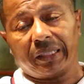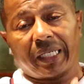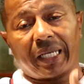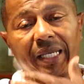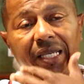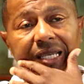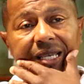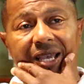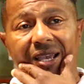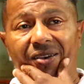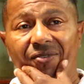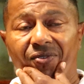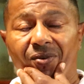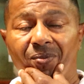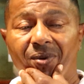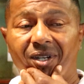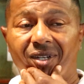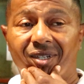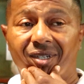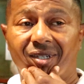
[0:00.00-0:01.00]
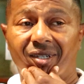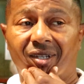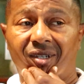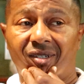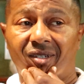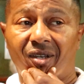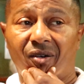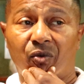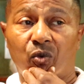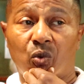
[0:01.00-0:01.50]
Yeah, he came from a,
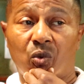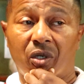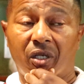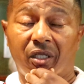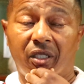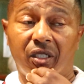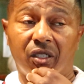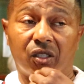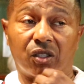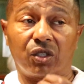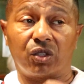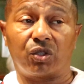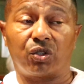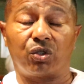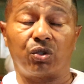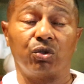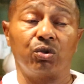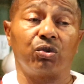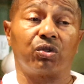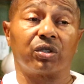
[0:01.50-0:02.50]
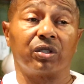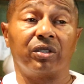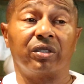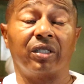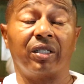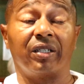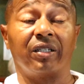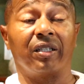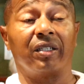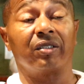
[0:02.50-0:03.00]
a level one
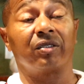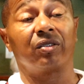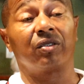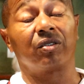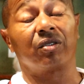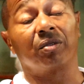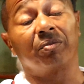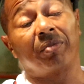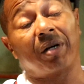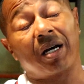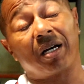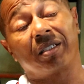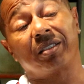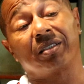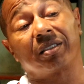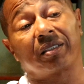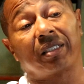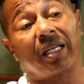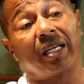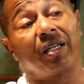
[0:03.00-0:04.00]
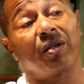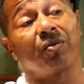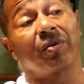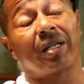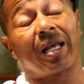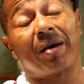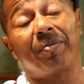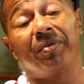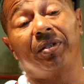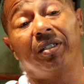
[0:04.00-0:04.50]
institution. To my understanding,
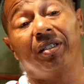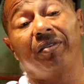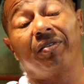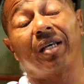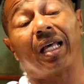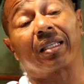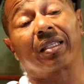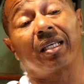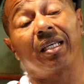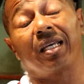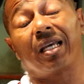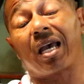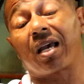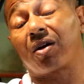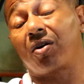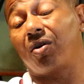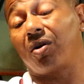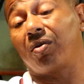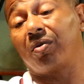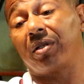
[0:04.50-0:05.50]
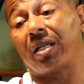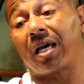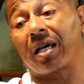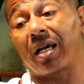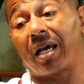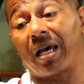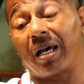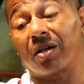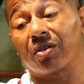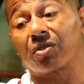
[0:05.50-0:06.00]
what I believe, I think he got caught with
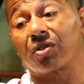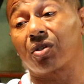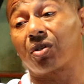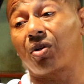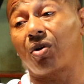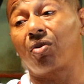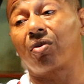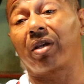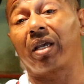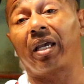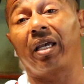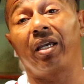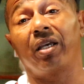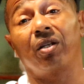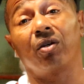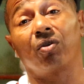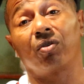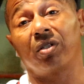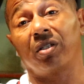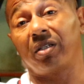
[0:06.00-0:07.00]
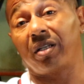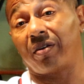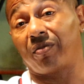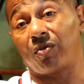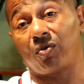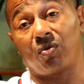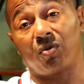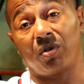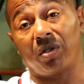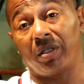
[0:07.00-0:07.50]
like an ounce of cocaine on a
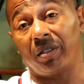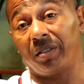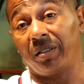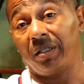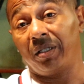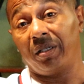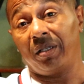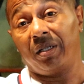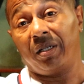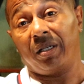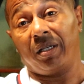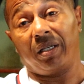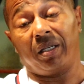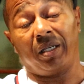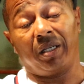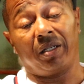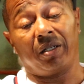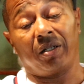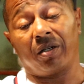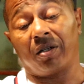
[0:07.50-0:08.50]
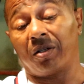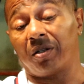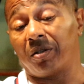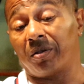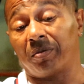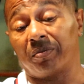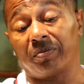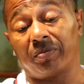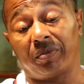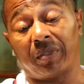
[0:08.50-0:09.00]
level one, and
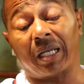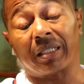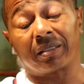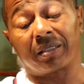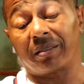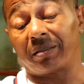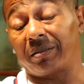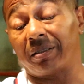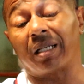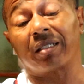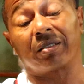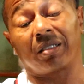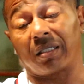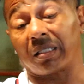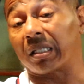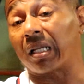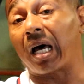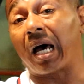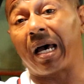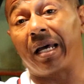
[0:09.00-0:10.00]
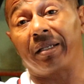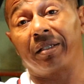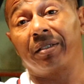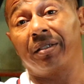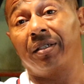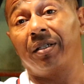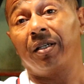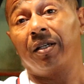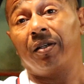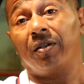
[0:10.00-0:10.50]
um, that's that's a lot,
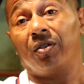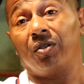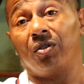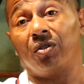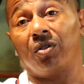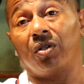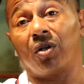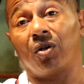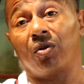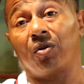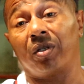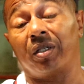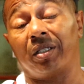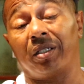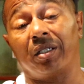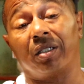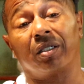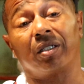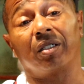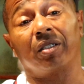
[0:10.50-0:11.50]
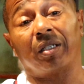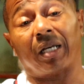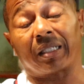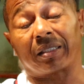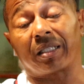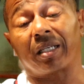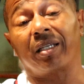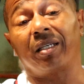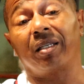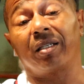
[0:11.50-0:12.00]
you know. And uh,
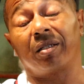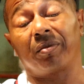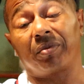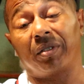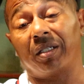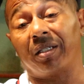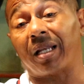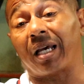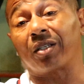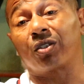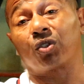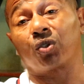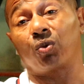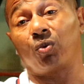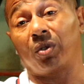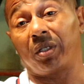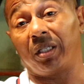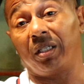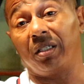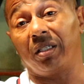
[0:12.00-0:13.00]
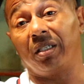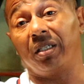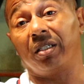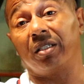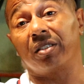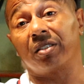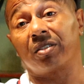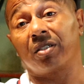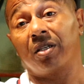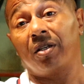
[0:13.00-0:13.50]
I think he ended up getting like 20
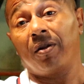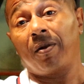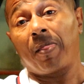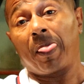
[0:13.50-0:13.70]
years.